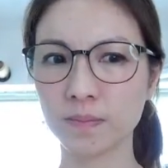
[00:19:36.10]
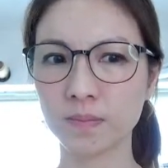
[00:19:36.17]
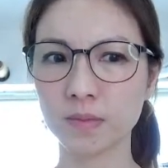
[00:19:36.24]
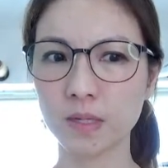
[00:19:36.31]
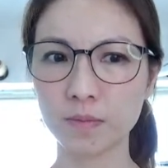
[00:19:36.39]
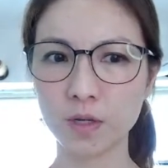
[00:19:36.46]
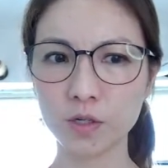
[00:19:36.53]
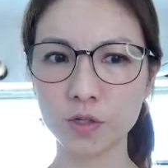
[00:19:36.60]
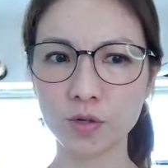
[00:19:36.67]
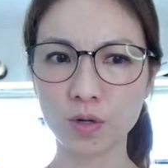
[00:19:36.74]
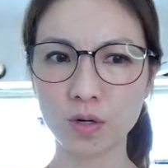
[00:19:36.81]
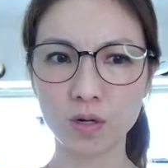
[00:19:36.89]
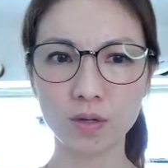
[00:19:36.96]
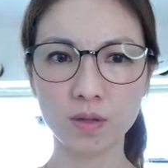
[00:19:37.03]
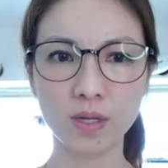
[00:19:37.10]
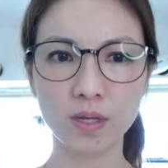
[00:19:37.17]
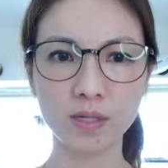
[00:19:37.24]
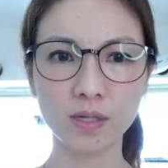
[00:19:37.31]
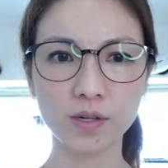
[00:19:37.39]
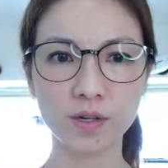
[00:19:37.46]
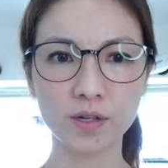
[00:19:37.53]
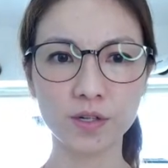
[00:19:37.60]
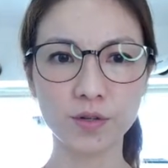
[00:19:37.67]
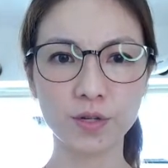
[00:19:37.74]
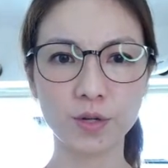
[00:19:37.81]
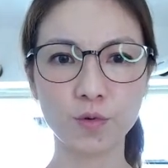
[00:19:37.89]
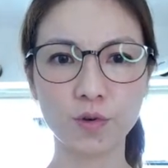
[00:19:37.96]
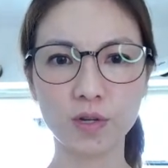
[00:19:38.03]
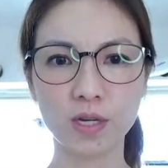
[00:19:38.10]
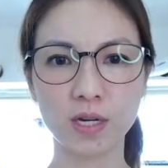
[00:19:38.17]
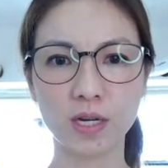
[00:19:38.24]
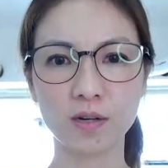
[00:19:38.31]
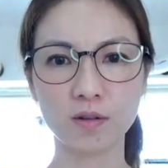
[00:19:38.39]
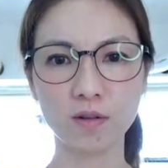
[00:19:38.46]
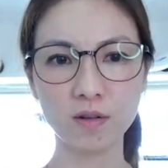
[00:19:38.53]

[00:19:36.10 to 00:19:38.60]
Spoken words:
Not sure. This is our dude. He won't cuddle.